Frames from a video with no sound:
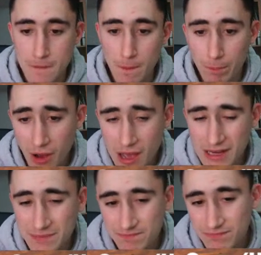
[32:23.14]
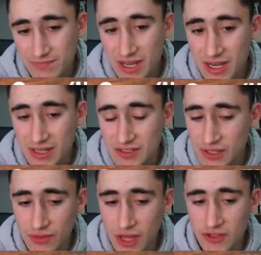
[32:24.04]
But it's still
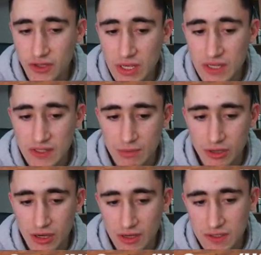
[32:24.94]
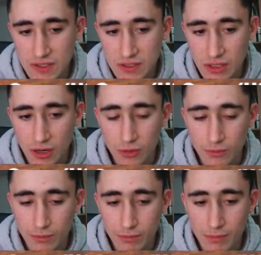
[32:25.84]
not so easy because,
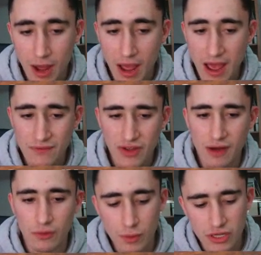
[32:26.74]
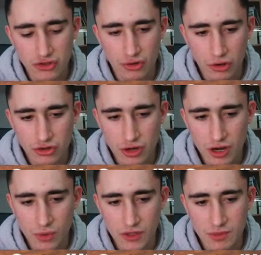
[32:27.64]
I have kind of a weak structure here
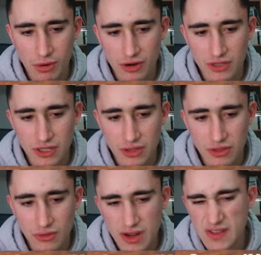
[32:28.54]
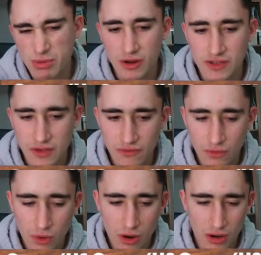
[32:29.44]
with this pawn on d3, this pawn on
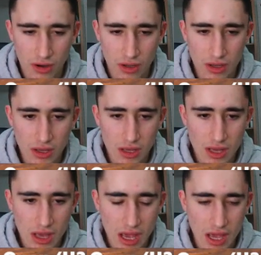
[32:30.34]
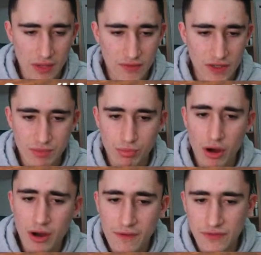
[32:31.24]
c4, and his pawn on
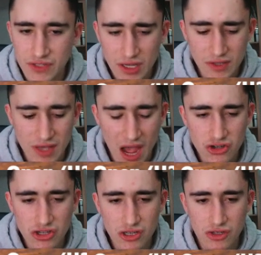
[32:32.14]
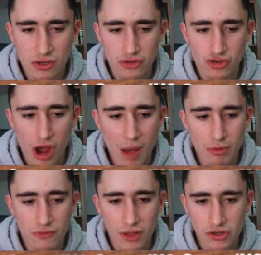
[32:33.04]
f6 actually does a good job of
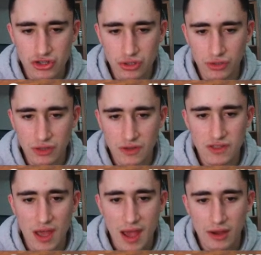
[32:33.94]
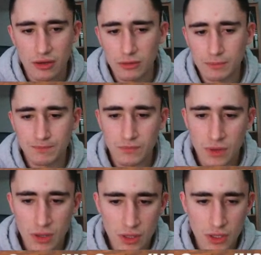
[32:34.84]
shielding this diagonal.
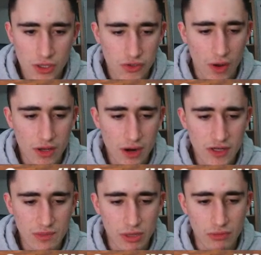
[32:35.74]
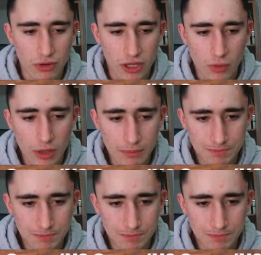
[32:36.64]
So here I just played rook e1.